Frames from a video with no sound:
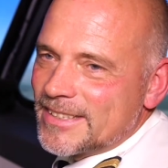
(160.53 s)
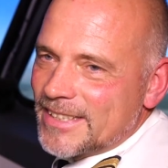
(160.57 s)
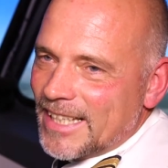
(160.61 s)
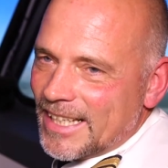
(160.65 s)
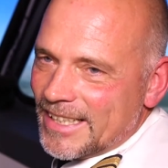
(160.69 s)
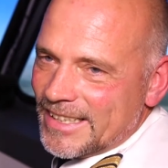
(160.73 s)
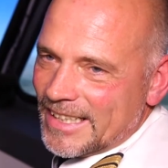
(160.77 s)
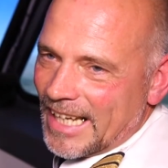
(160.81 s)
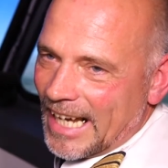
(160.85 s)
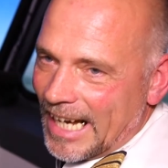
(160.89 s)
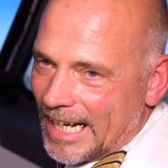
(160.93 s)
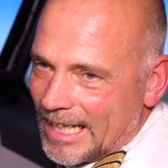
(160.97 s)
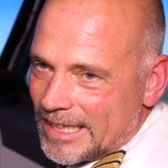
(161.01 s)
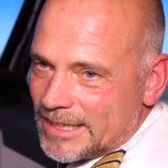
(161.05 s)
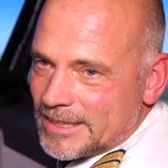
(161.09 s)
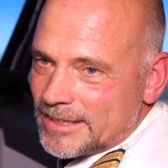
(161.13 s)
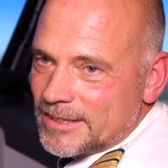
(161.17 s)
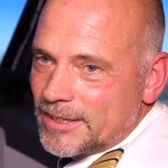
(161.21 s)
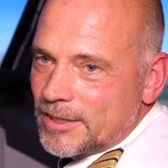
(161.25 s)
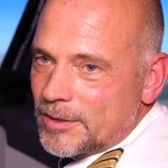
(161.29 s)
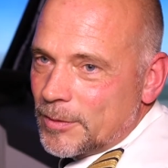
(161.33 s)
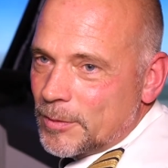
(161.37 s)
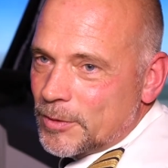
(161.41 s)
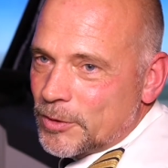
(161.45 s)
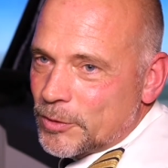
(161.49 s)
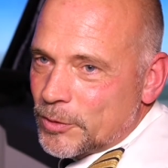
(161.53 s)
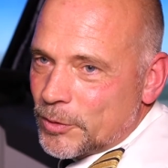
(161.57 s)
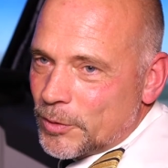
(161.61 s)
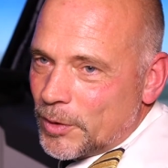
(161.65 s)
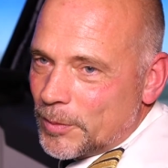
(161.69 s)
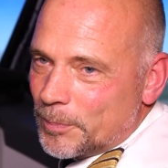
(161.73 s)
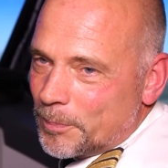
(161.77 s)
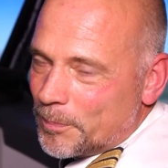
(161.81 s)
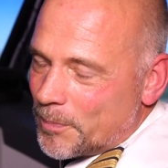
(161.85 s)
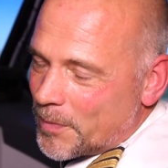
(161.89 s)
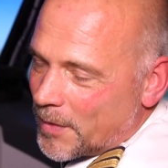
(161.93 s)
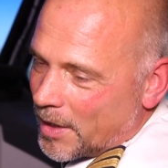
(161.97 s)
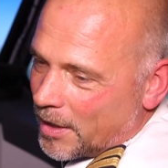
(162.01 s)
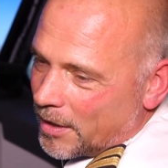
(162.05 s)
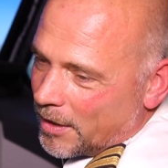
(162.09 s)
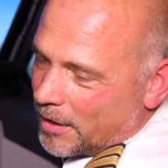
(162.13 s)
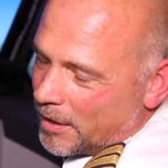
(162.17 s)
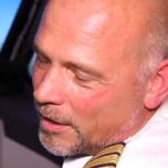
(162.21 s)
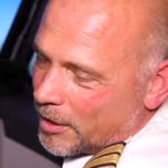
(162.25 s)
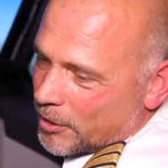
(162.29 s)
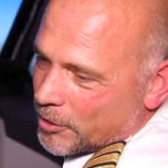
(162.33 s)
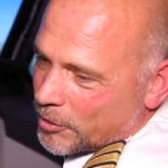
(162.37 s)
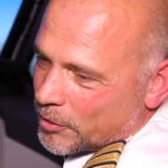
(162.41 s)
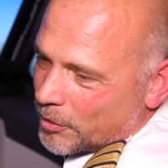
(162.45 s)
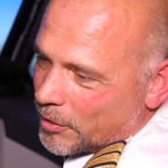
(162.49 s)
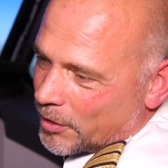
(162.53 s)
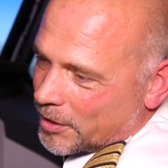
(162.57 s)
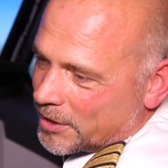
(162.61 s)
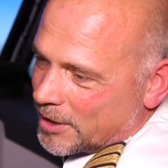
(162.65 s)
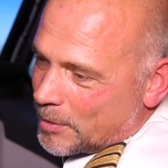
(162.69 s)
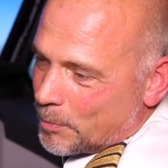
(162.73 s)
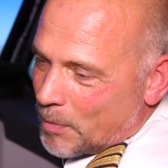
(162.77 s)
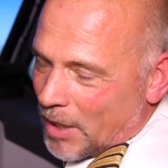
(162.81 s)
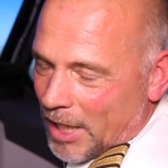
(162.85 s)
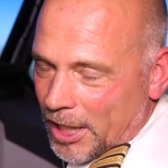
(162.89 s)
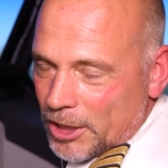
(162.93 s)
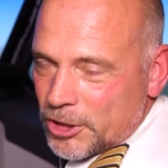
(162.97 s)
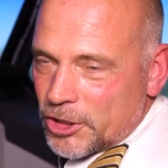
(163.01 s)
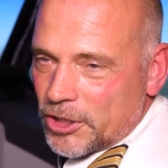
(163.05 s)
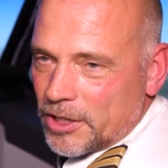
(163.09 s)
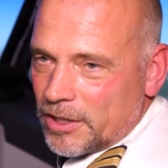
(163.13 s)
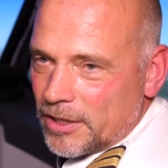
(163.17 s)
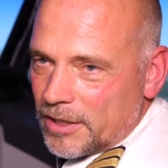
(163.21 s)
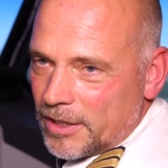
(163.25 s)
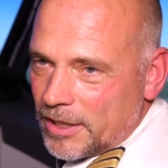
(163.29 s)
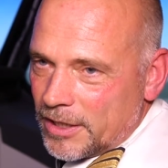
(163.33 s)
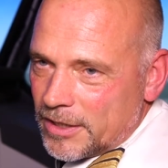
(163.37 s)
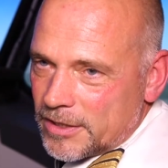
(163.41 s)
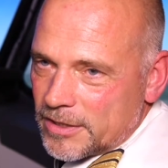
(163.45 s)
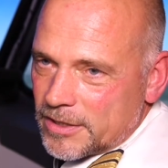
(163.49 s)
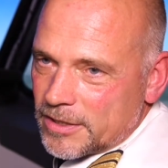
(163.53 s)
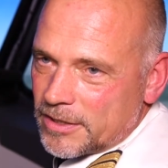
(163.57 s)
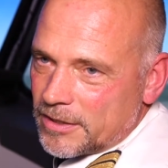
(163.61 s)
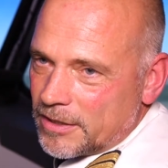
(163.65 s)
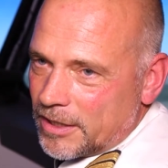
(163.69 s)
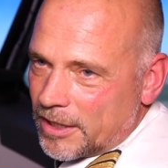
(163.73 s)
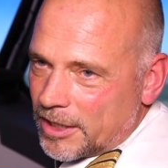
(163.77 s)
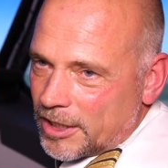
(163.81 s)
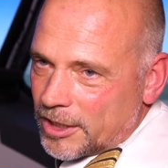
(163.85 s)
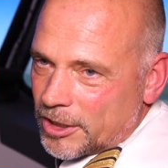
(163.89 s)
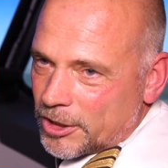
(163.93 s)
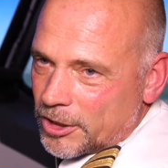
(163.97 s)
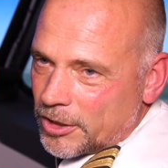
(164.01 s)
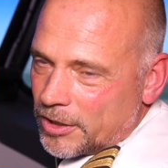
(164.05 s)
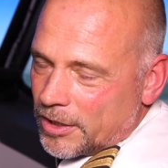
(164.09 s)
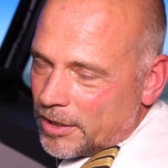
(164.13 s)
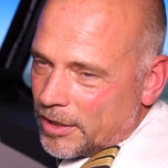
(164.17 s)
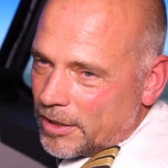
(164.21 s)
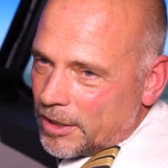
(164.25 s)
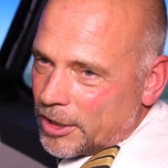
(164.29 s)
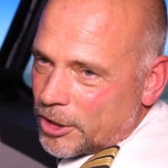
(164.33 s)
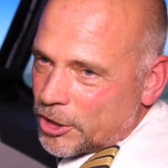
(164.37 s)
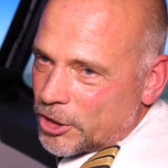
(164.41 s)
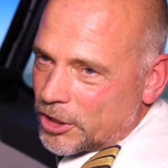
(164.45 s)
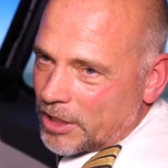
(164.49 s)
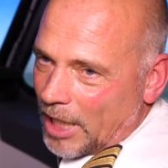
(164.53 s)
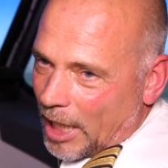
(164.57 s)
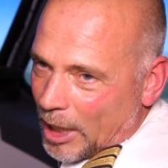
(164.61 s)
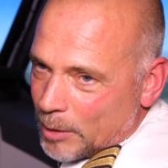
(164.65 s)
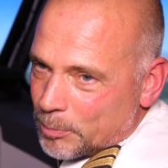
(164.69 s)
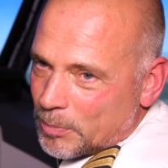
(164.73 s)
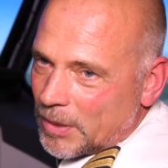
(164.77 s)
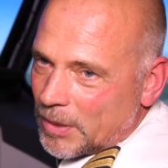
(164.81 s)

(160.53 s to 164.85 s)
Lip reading: If the obstacles are very near the runway, then we need to select a steep angle of climb.